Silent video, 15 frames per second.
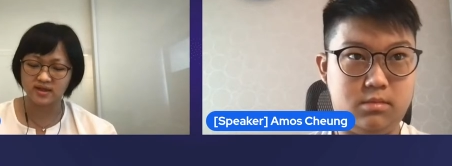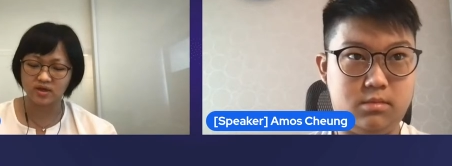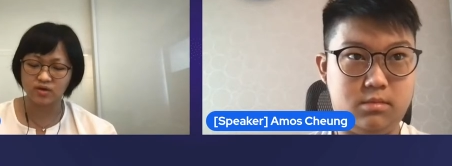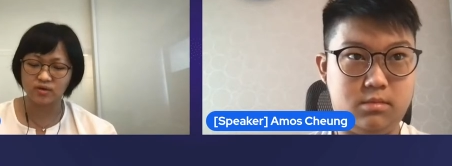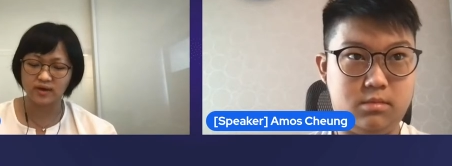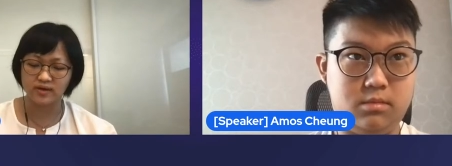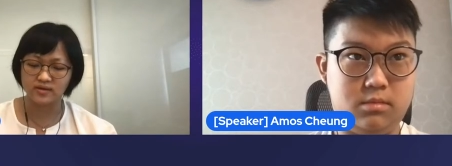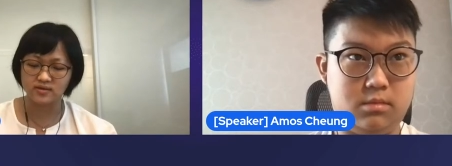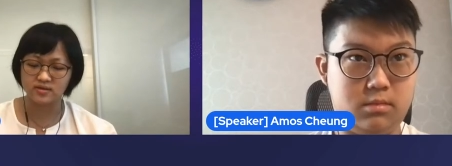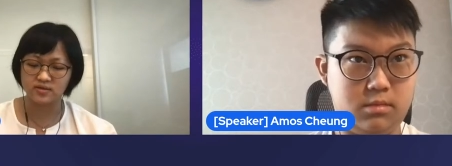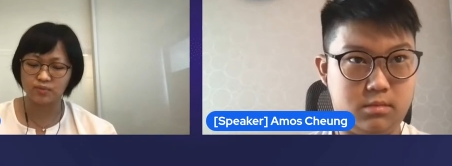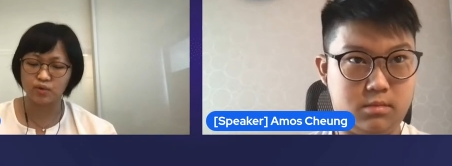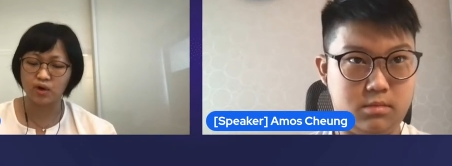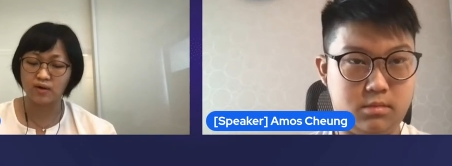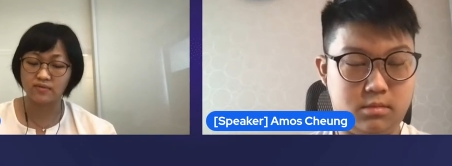Speaker 1: skill and
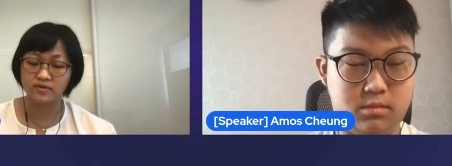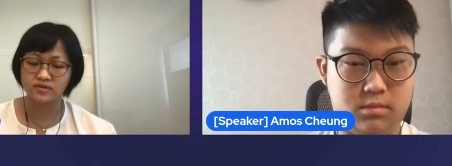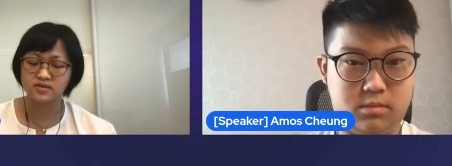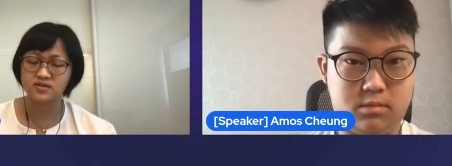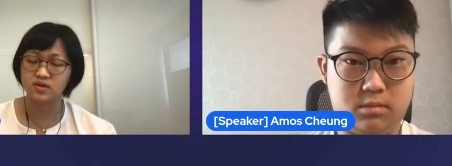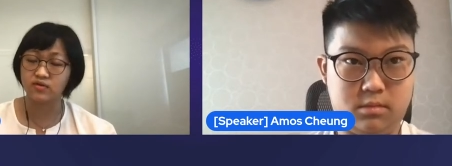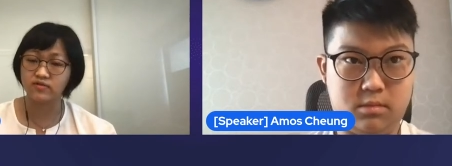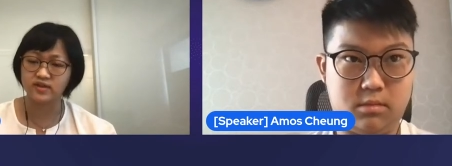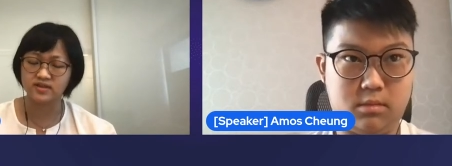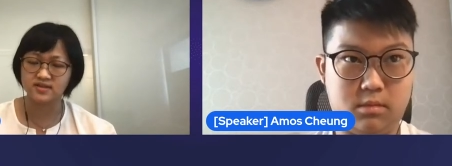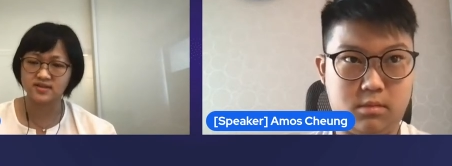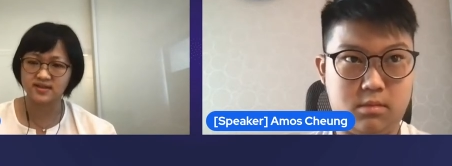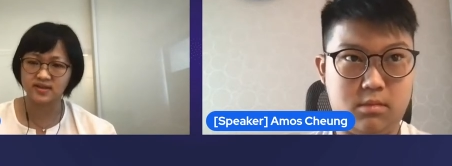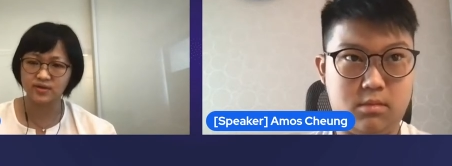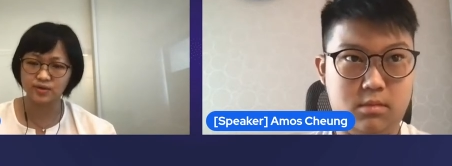problem-solving
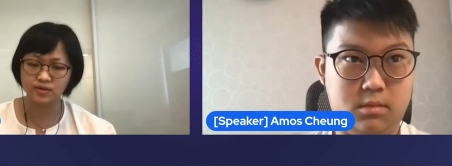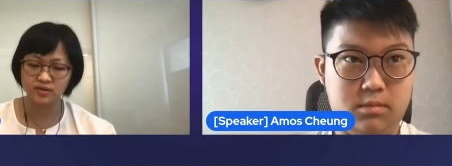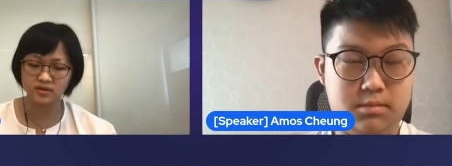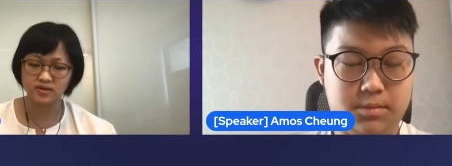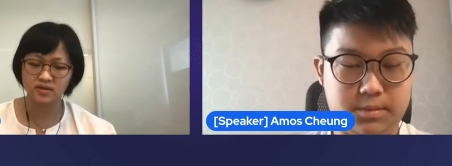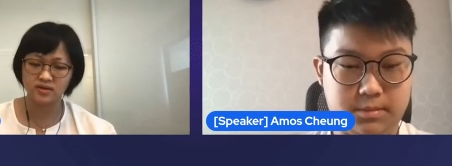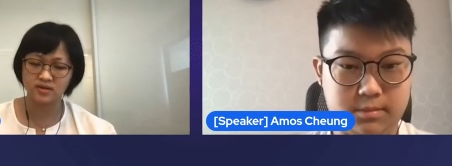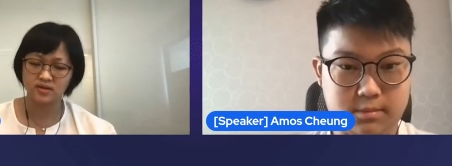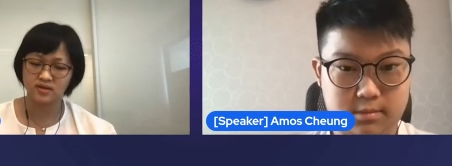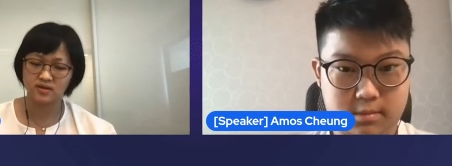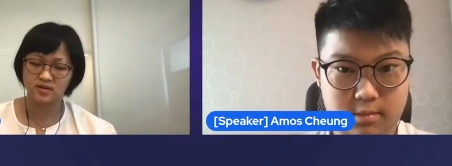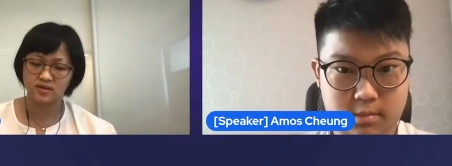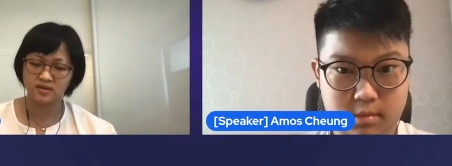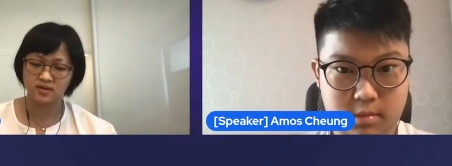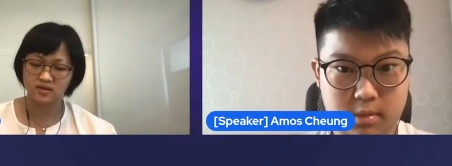skills?
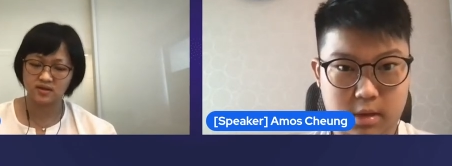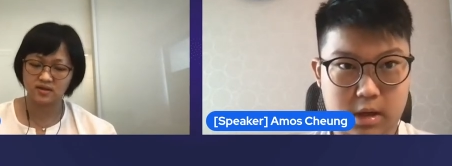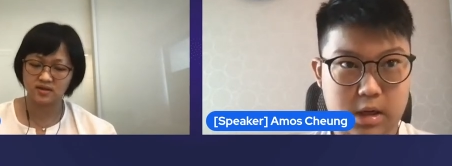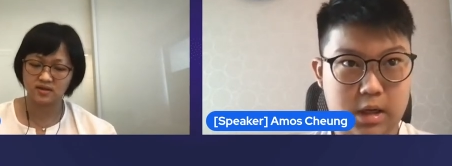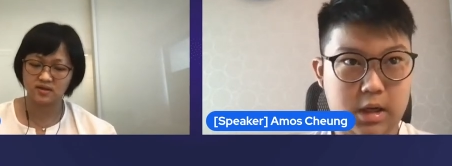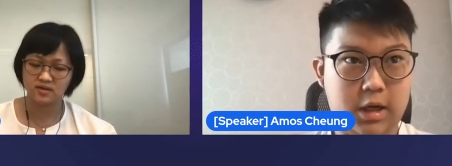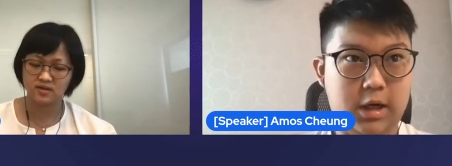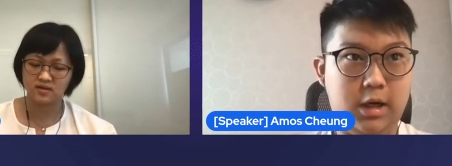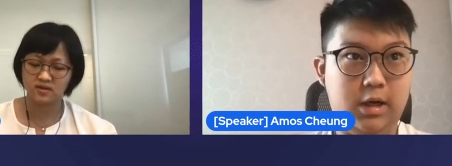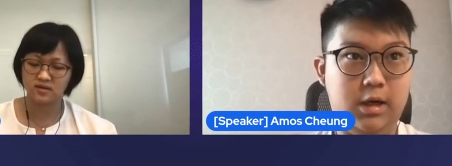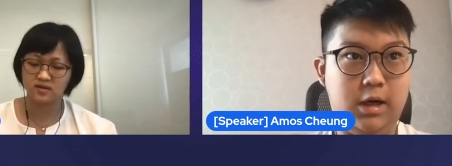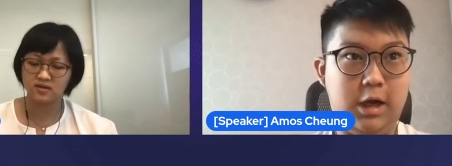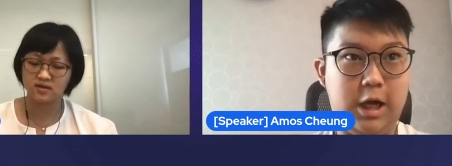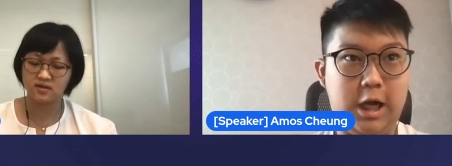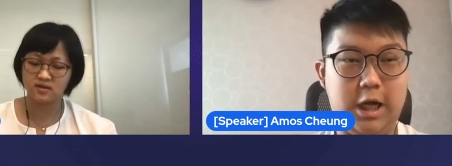
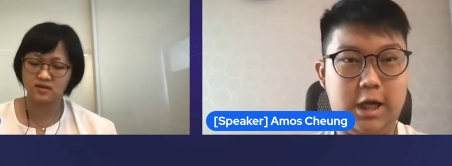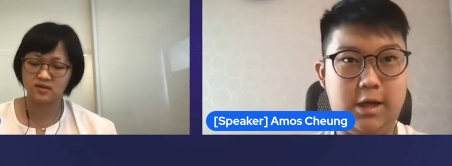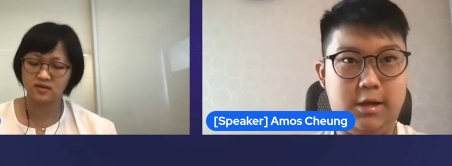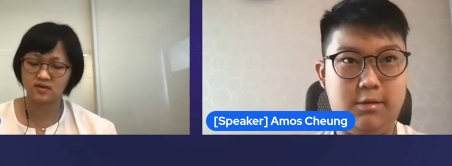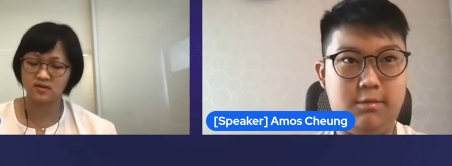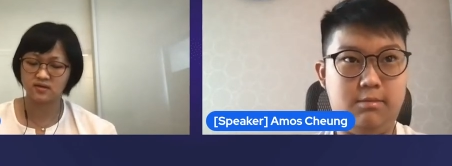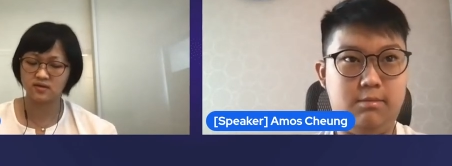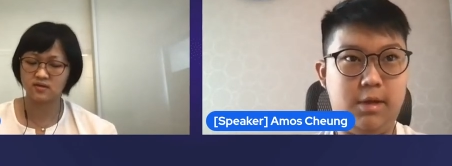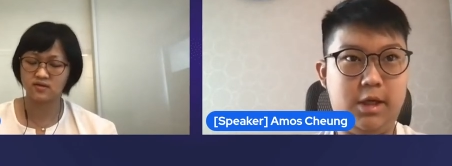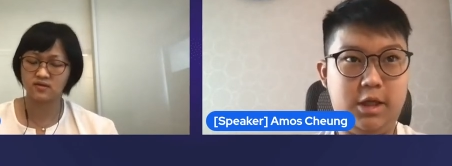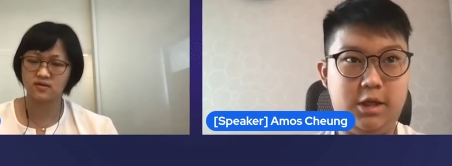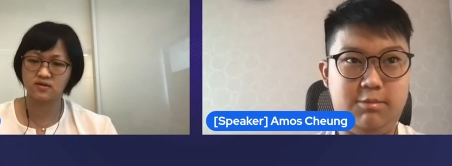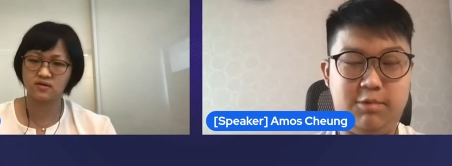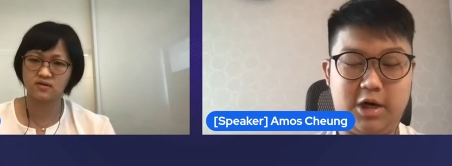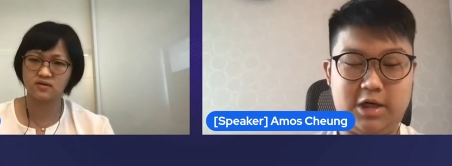
Speaker 2: Uh, I
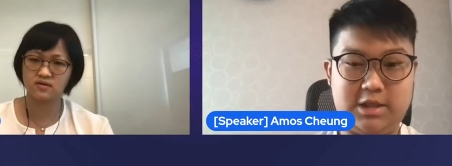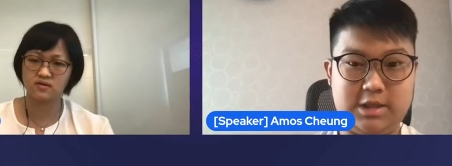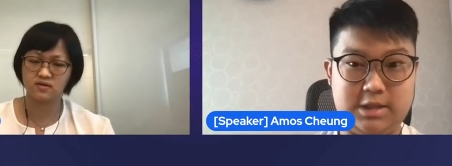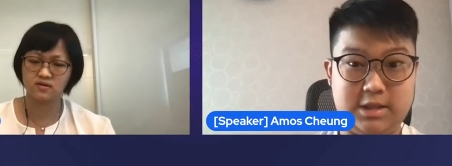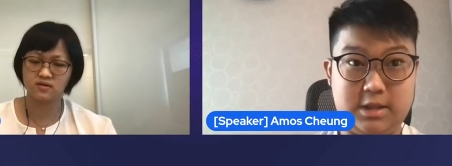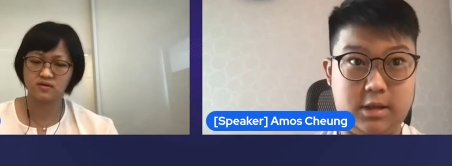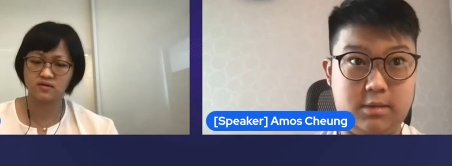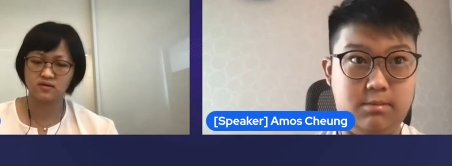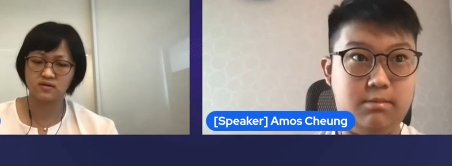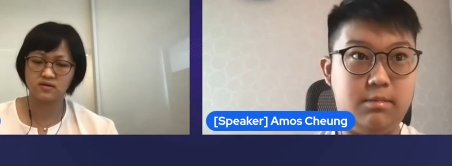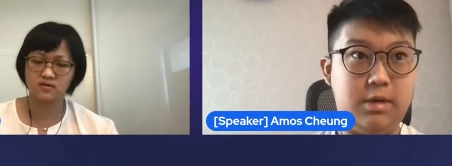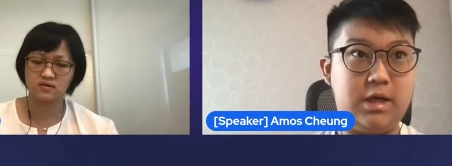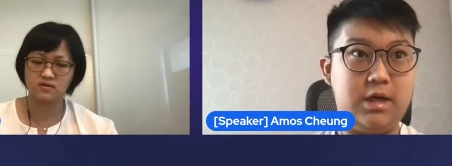mainly practice them